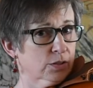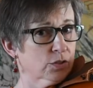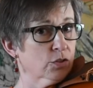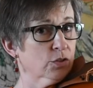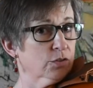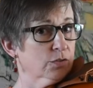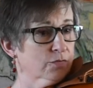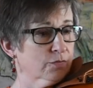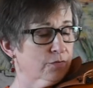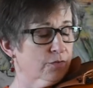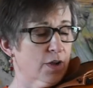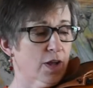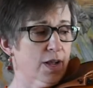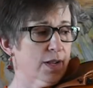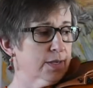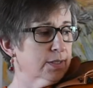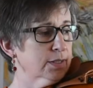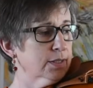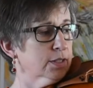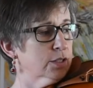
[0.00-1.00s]

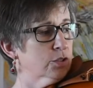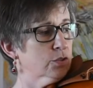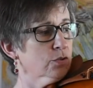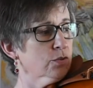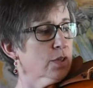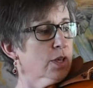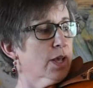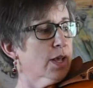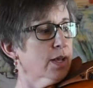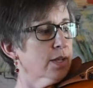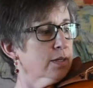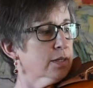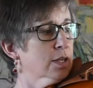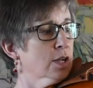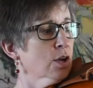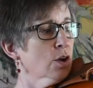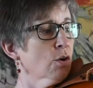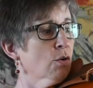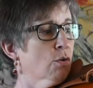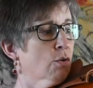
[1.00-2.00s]
fine to do that,
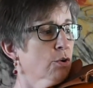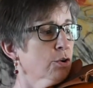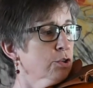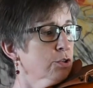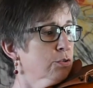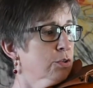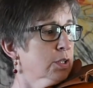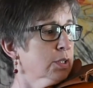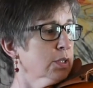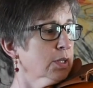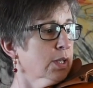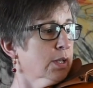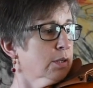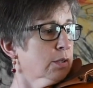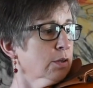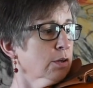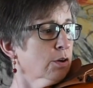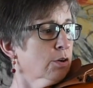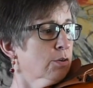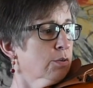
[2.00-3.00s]
or you can let
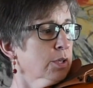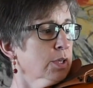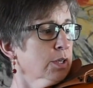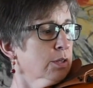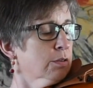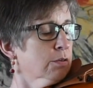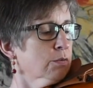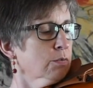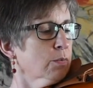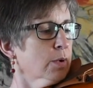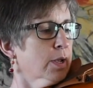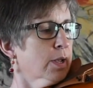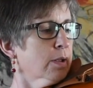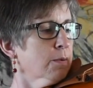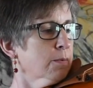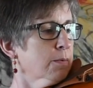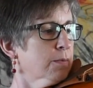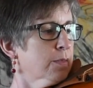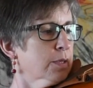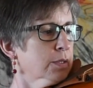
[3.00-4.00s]
go, either way
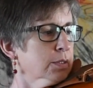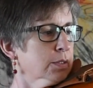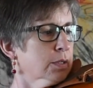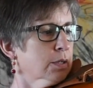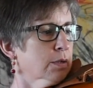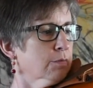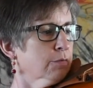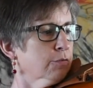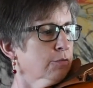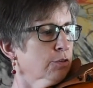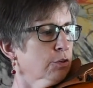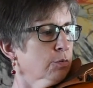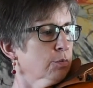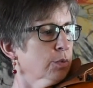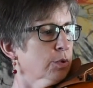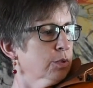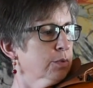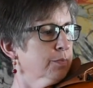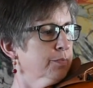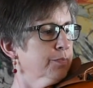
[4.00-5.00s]
that's
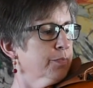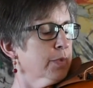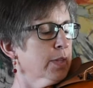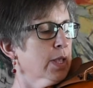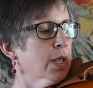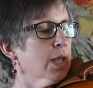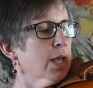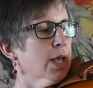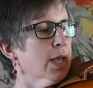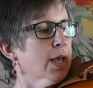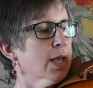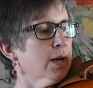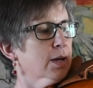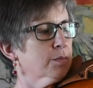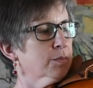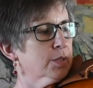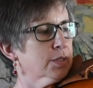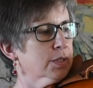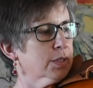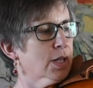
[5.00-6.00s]
comfortable. And I'm
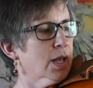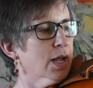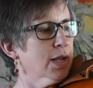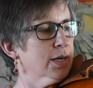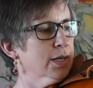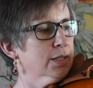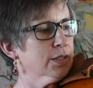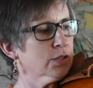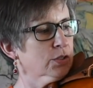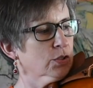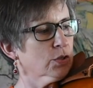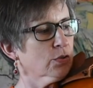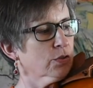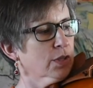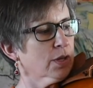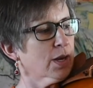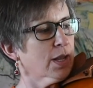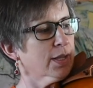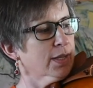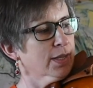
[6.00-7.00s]
sliding so
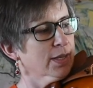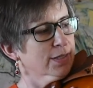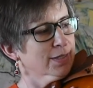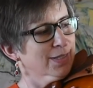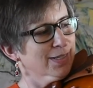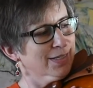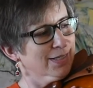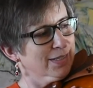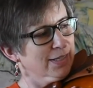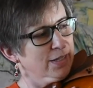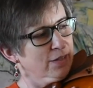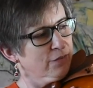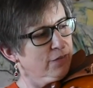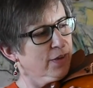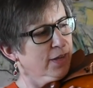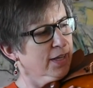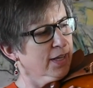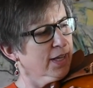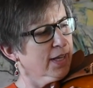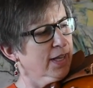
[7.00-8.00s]
that I can see if I
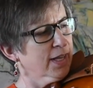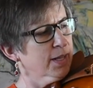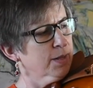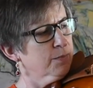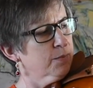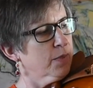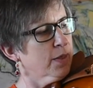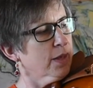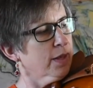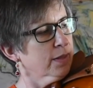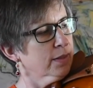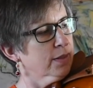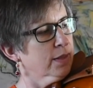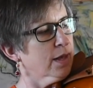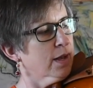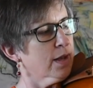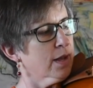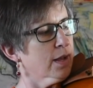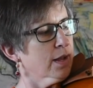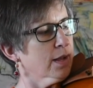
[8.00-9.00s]
can keep that
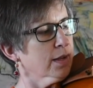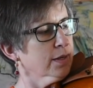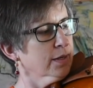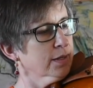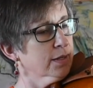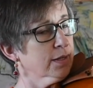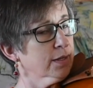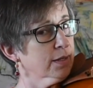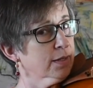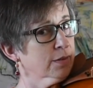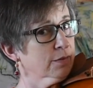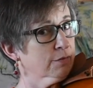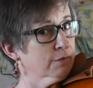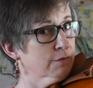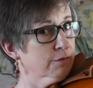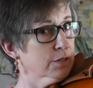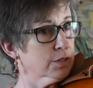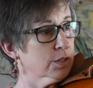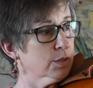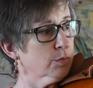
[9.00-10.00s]
line
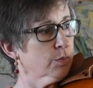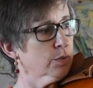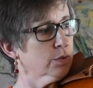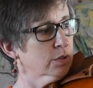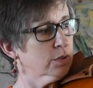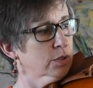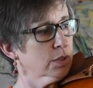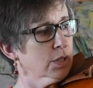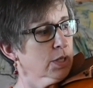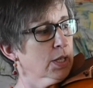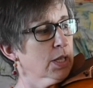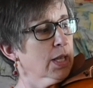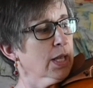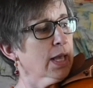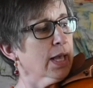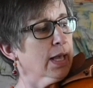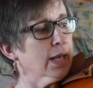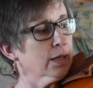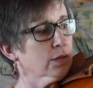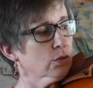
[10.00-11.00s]
visible
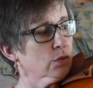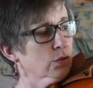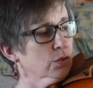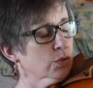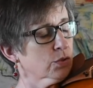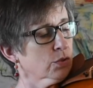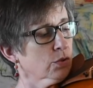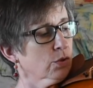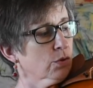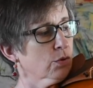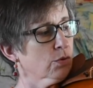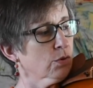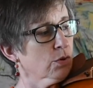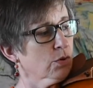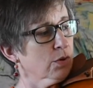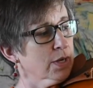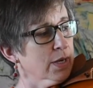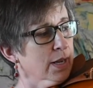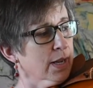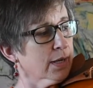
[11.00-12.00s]
and also
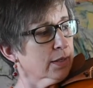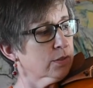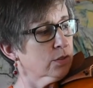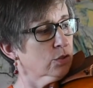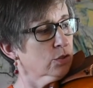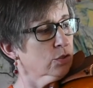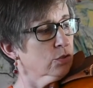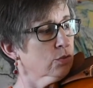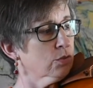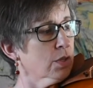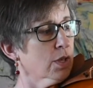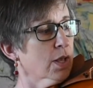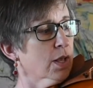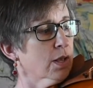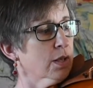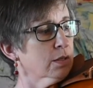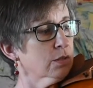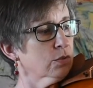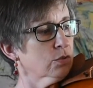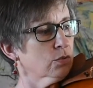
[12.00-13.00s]
next to the
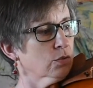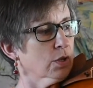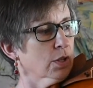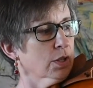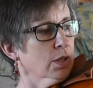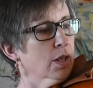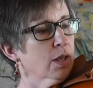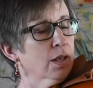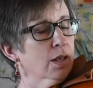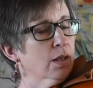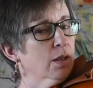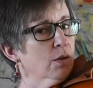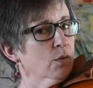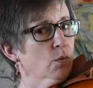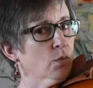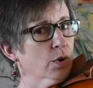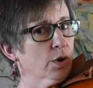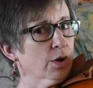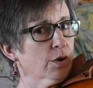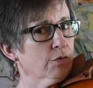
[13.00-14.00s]
A string
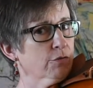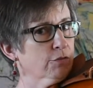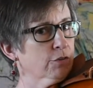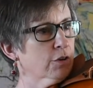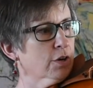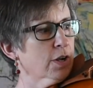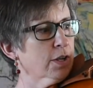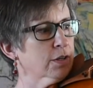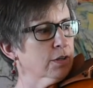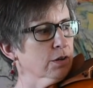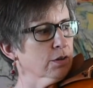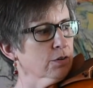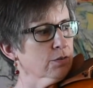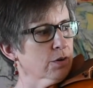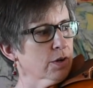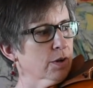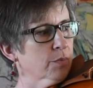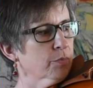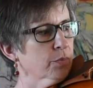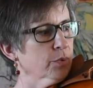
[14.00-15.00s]
wherever I go,
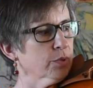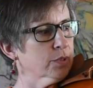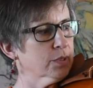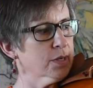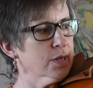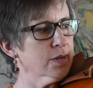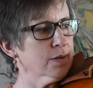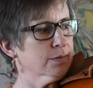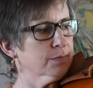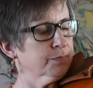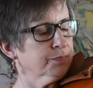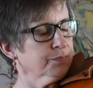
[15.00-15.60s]
up or down.